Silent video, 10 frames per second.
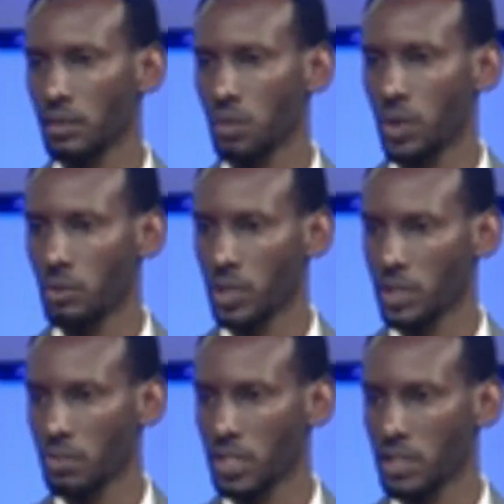Where
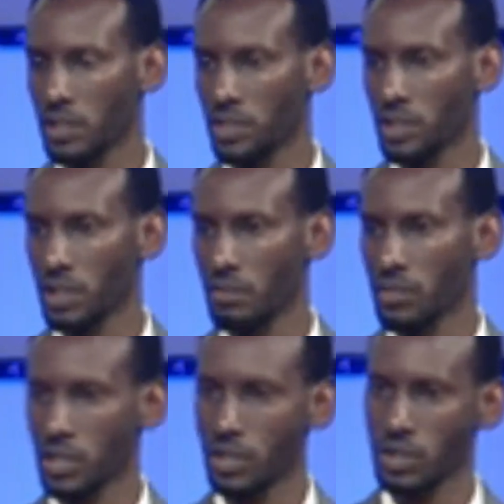Rwanda Space Agency
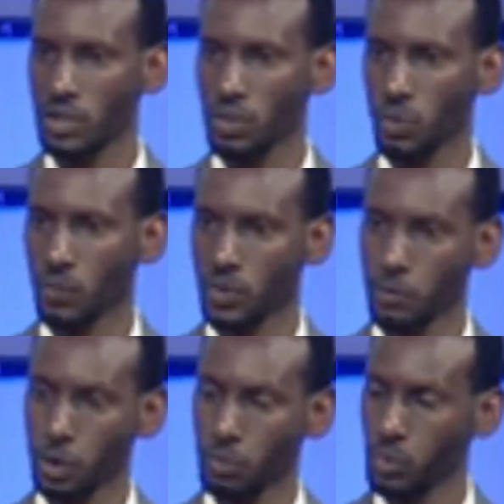comes in is we've
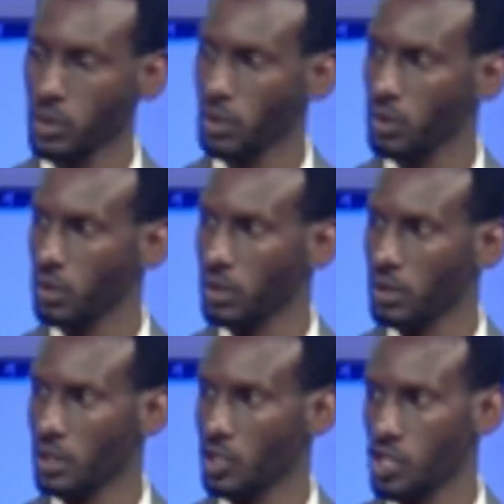developed what's called
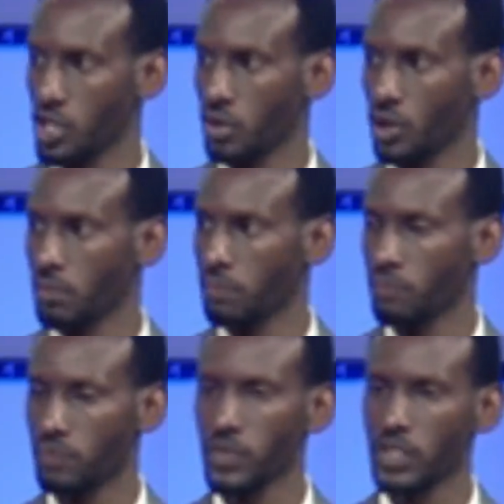a GeoHub.
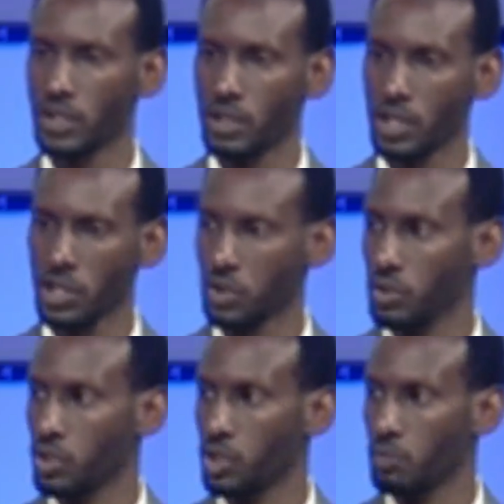It's a
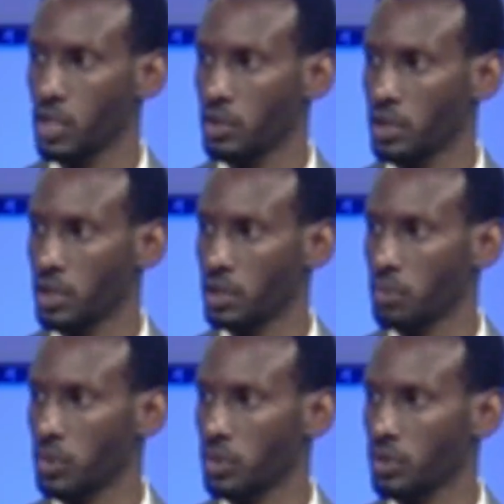national geospatial data
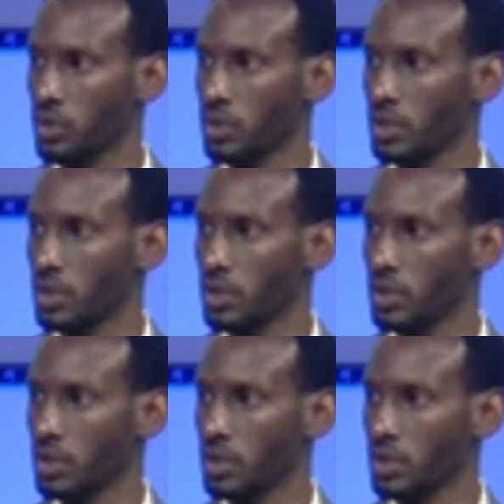portal.